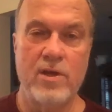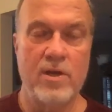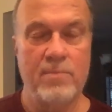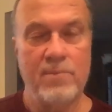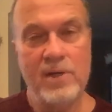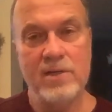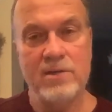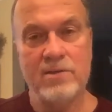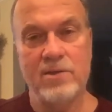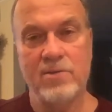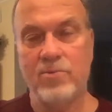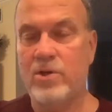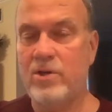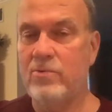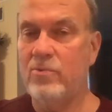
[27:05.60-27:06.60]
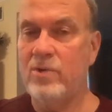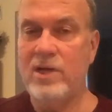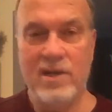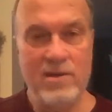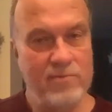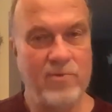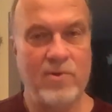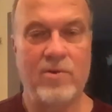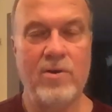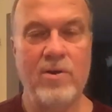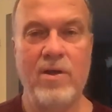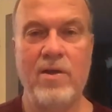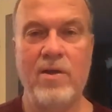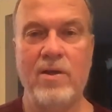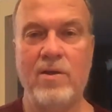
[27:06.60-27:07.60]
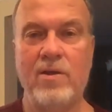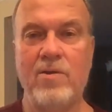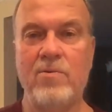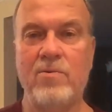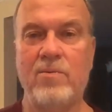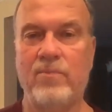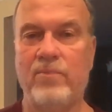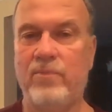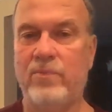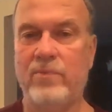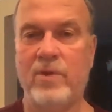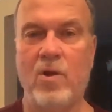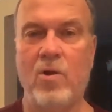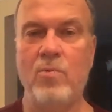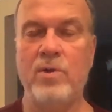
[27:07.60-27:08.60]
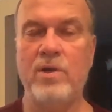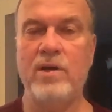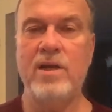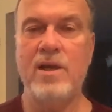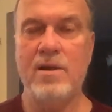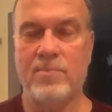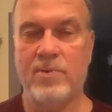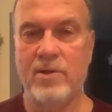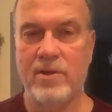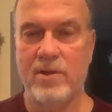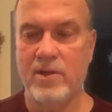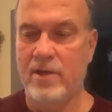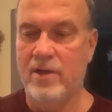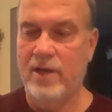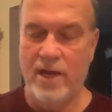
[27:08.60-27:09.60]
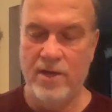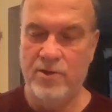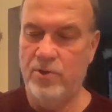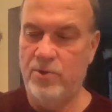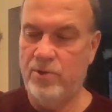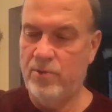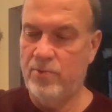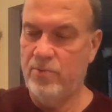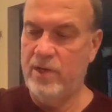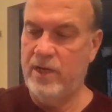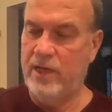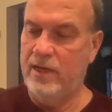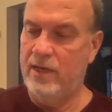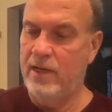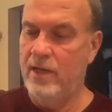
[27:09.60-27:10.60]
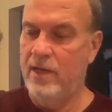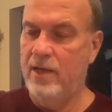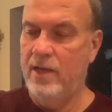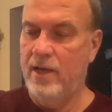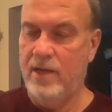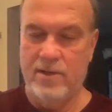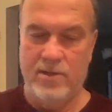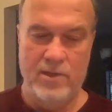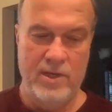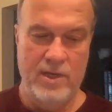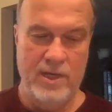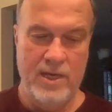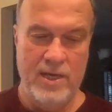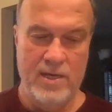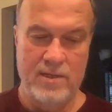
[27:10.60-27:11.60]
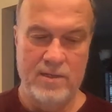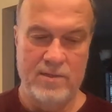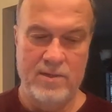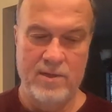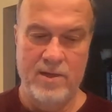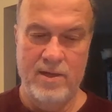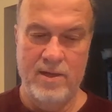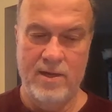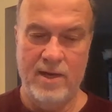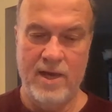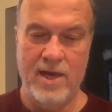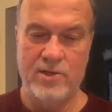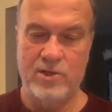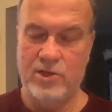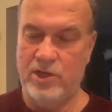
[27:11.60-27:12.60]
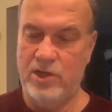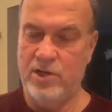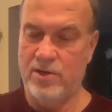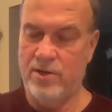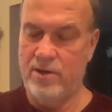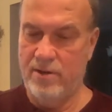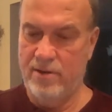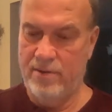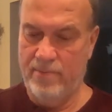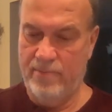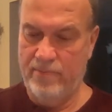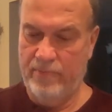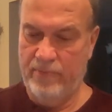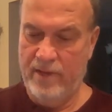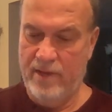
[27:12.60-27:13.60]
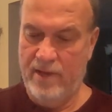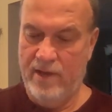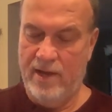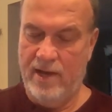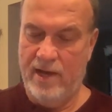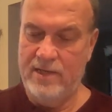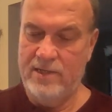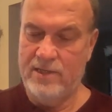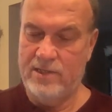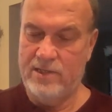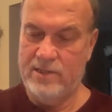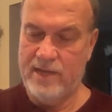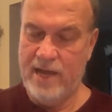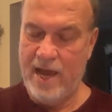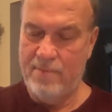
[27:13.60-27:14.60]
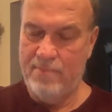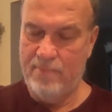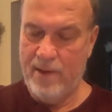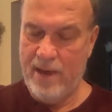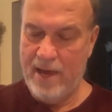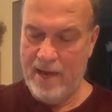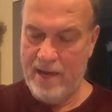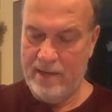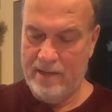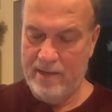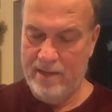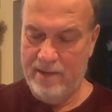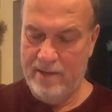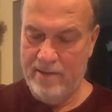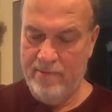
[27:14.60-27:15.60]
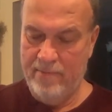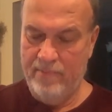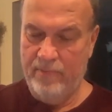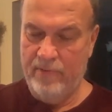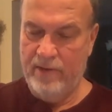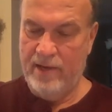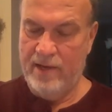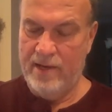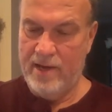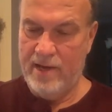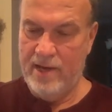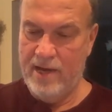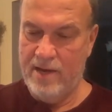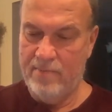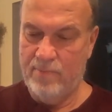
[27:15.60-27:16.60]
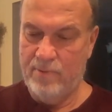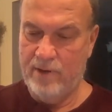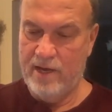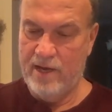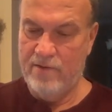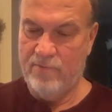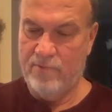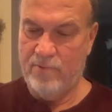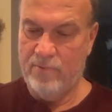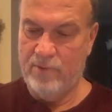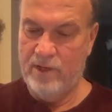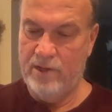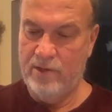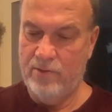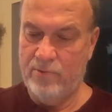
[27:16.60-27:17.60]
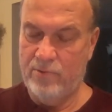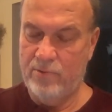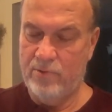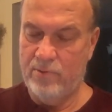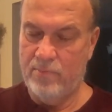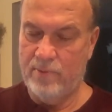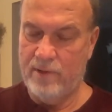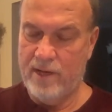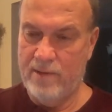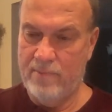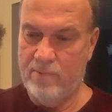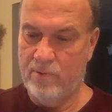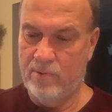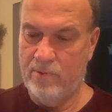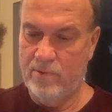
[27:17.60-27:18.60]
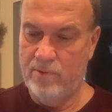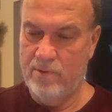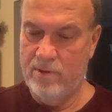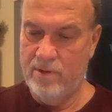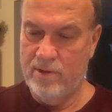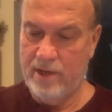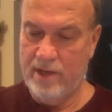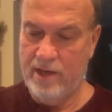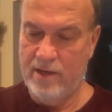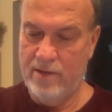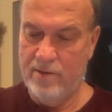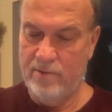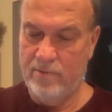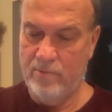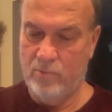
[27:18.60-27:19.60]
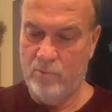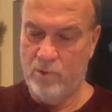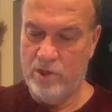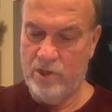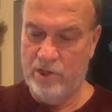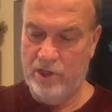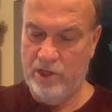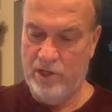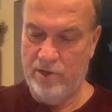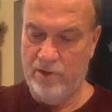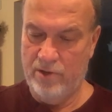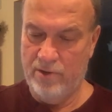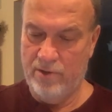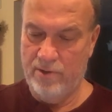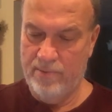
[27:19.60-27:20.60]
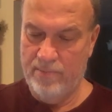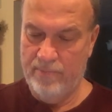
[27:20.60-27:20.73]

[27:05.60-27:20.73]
on a bus what, whatever you know open it up and you can read and the thing is last year i just sat back and i had a plan for reading through the bible in one year.